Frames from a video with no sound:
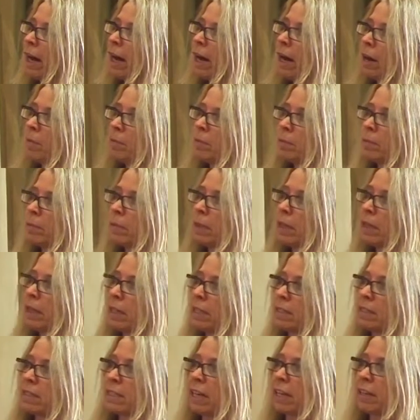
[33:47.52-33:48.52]

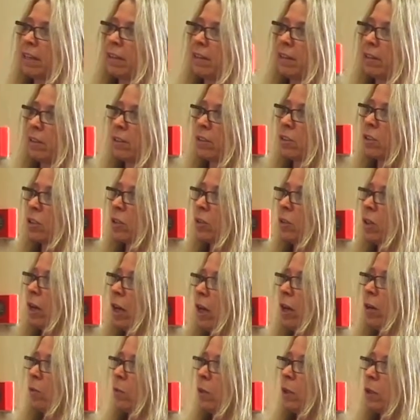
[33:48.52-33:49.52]
A study that
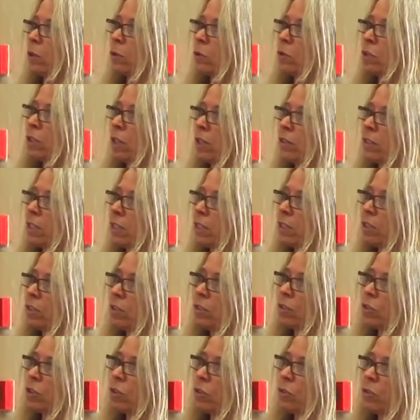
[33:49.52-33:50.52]
we also
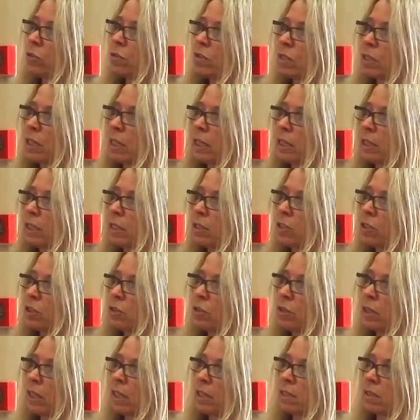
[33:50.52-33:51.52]
did starting in
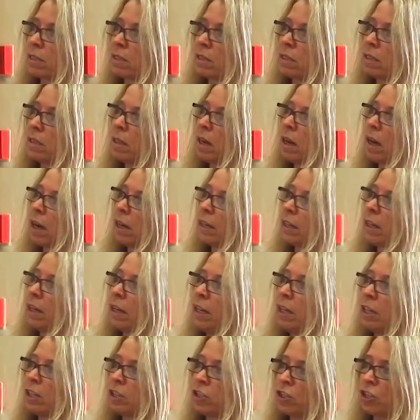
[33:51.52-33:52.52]
2009
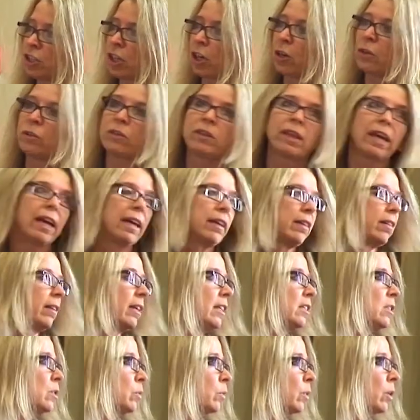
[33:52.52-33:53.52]
showed that
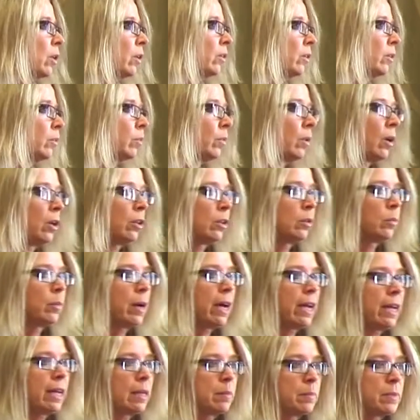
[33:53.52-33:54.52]
things were on the
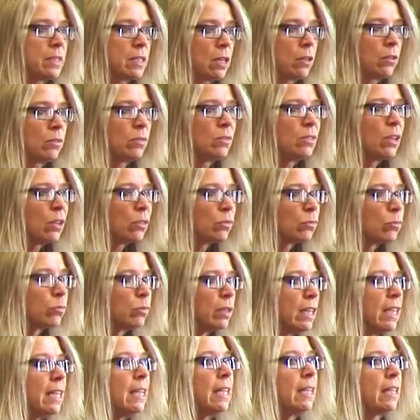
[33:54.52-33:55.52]
way up. So
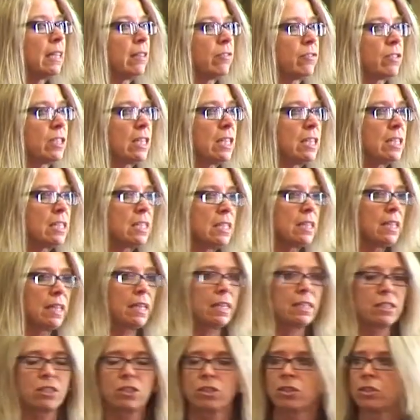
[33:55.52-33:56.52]
not really enough data
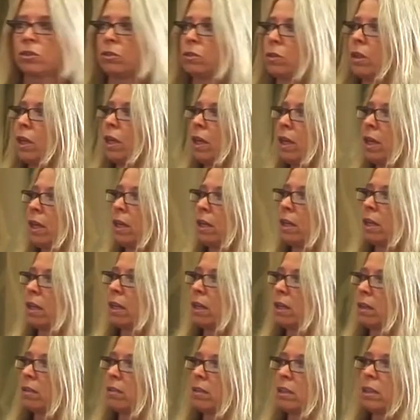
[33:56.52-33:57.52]
there to
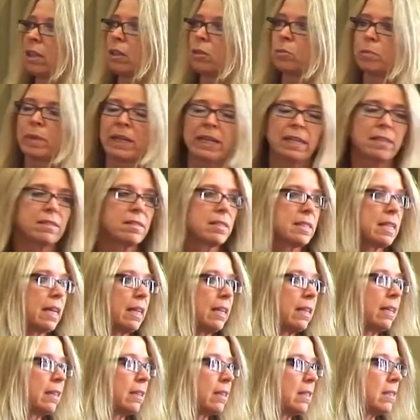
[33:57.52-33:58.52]
be
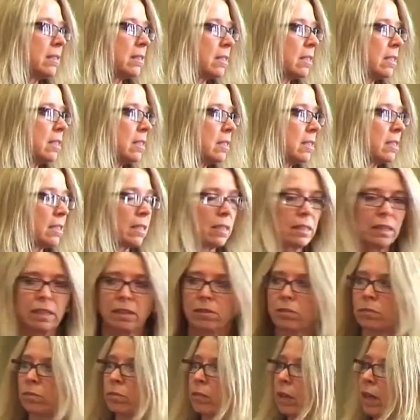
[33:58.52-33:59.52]
outstandingly
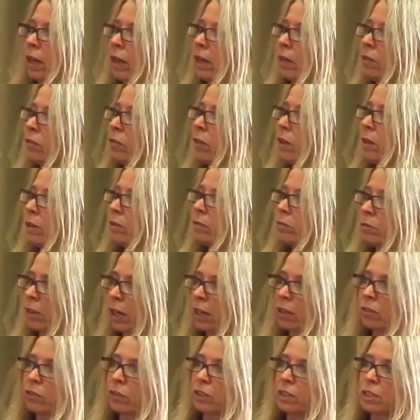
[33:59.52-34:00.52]
statistically
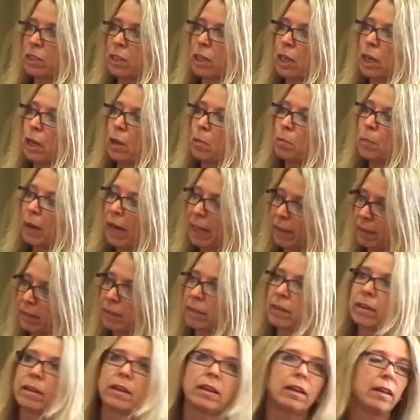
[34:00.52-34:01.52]
relevant,
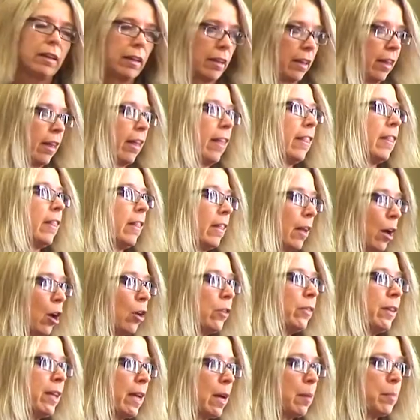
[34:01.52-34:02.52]
but
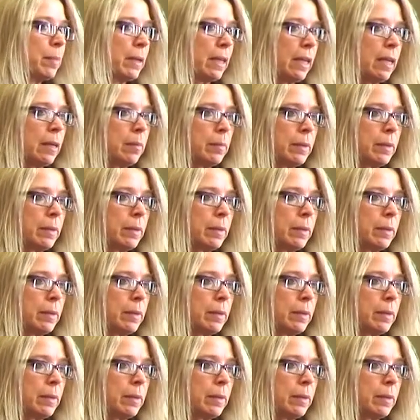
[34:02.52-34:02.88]
on the up and